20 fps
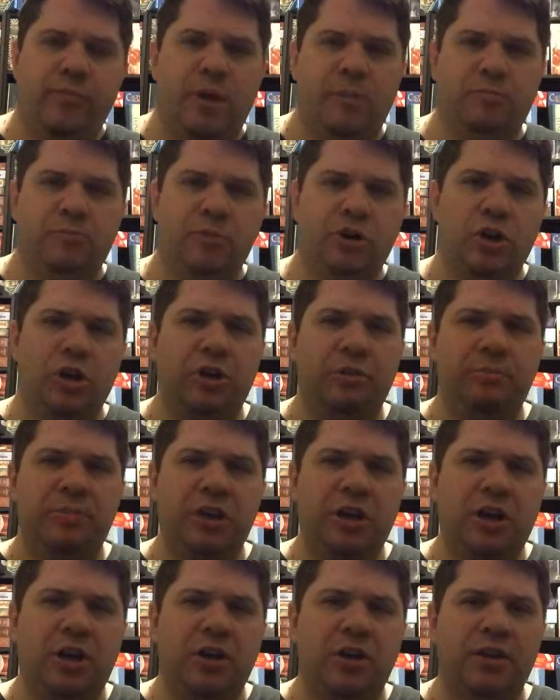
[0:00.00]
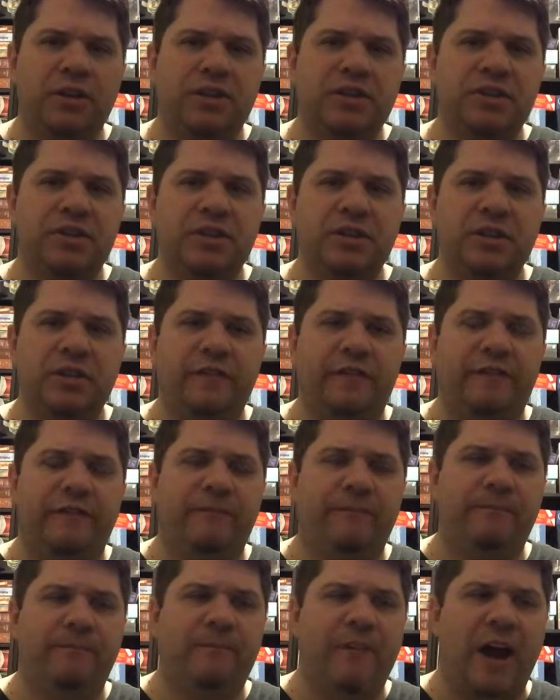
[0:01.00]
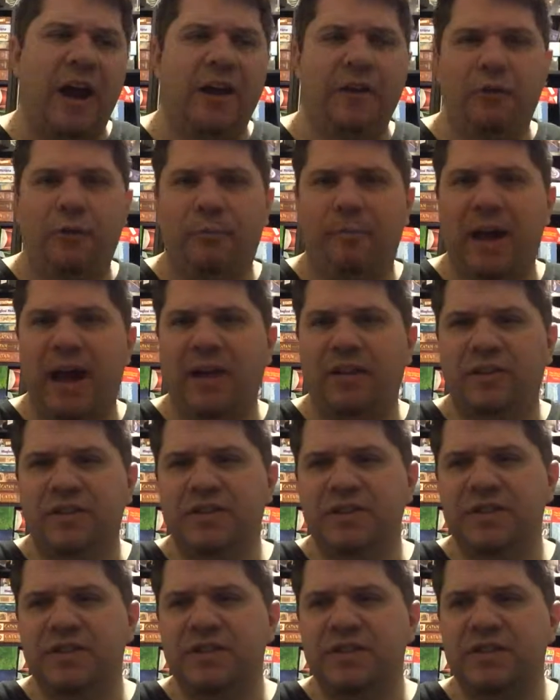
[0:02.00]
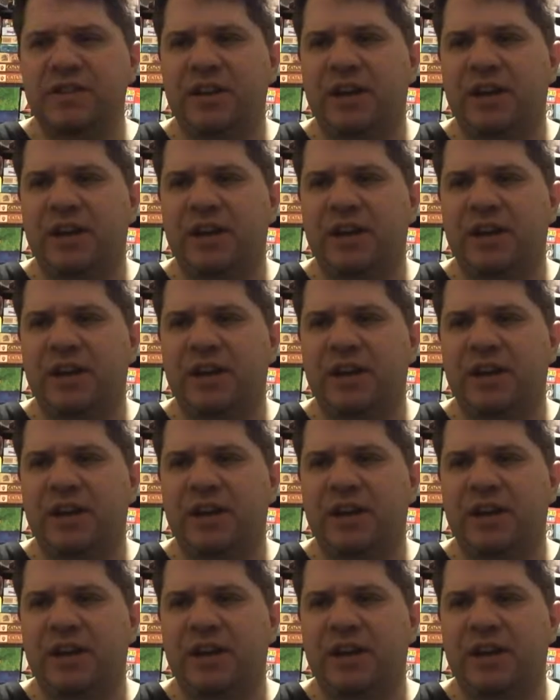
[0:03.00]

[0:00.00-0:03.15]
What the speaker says: I'm gonna be honest, the final balances